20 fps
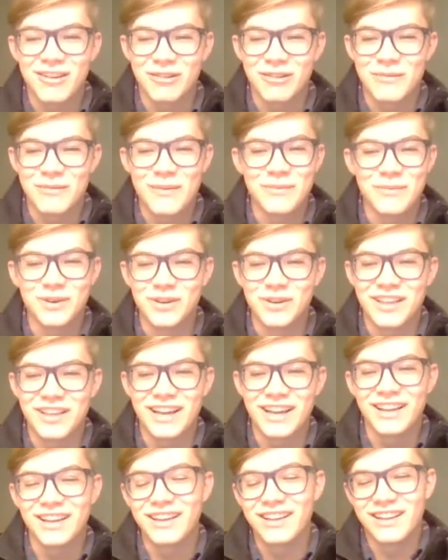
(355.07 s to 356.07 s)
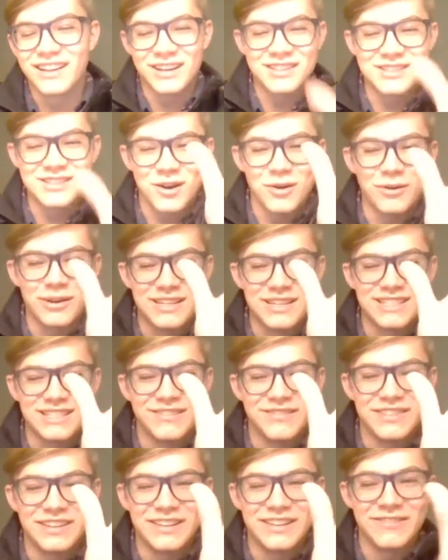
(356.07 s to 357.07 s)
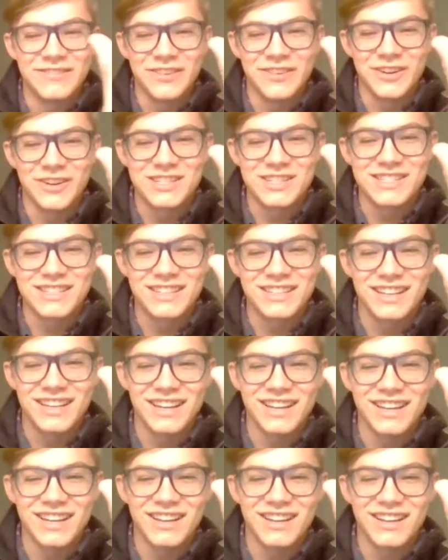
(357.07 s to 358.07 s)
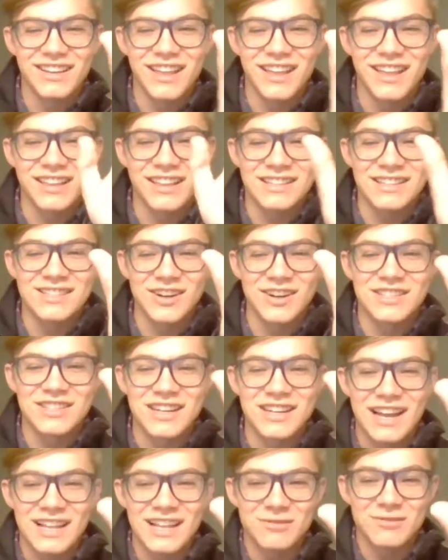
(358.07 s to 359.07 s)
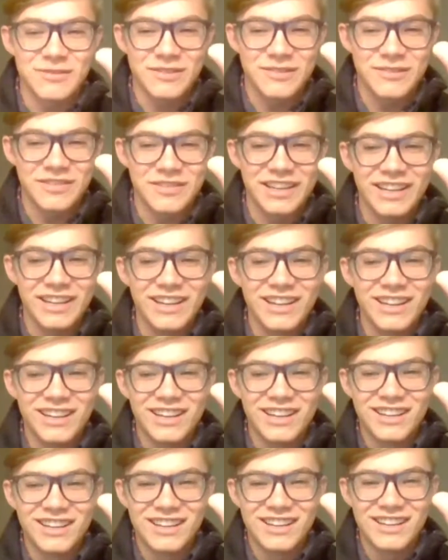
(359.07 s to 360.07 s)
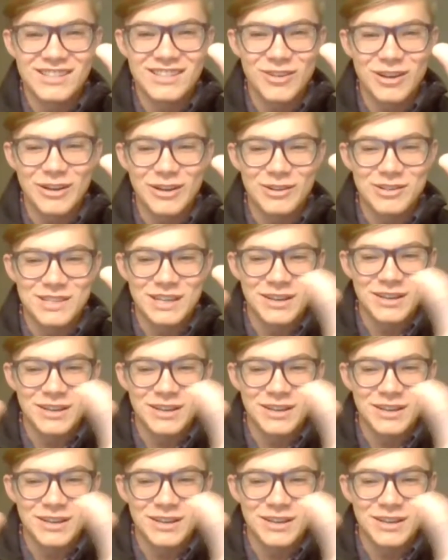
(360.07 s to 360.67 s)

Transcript: I remember that it's always the v first. Like it starts and ends with a v, and so I always